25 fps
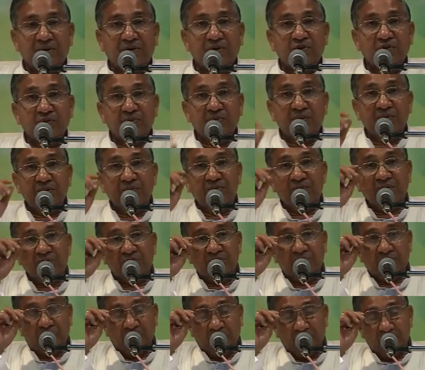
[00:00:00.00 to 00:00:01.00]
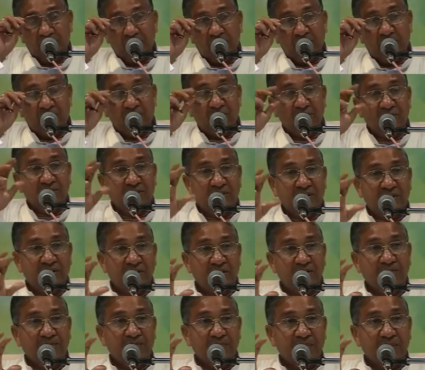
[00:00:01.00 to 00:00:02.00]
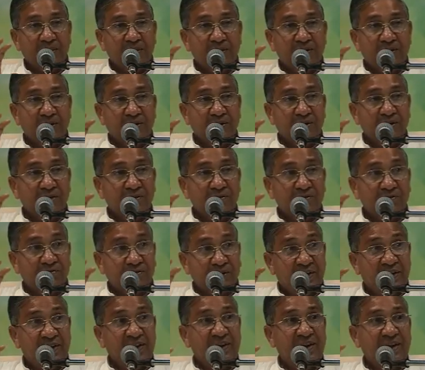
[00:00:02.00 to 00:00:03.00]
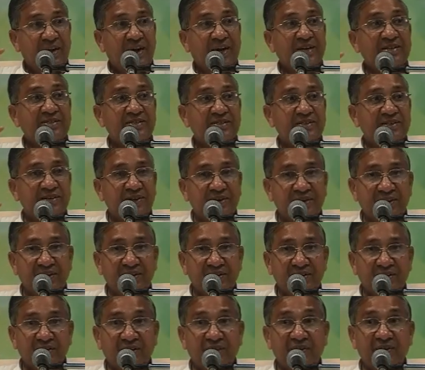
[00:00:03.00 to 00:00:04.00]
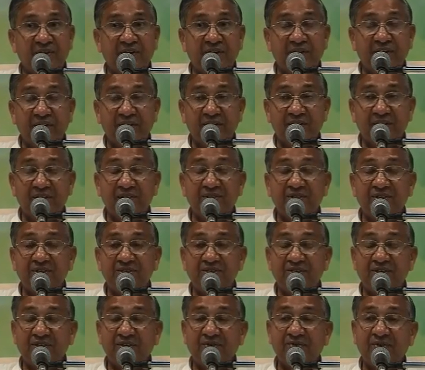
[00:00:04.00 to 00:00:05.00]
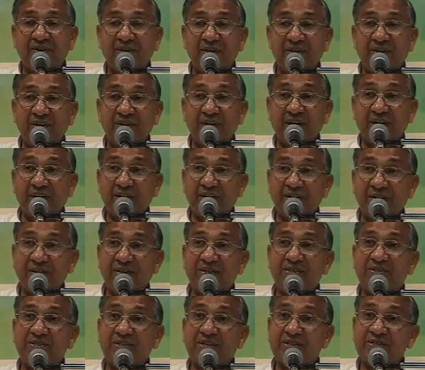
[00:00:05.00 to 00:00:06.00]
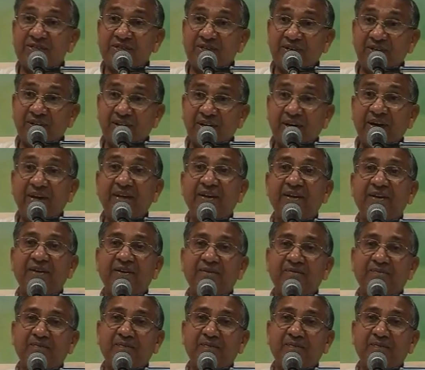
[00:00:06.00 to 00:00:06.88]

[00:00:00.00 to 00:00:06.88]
to be with Baba on the uh, very last day, on 18th January 1969,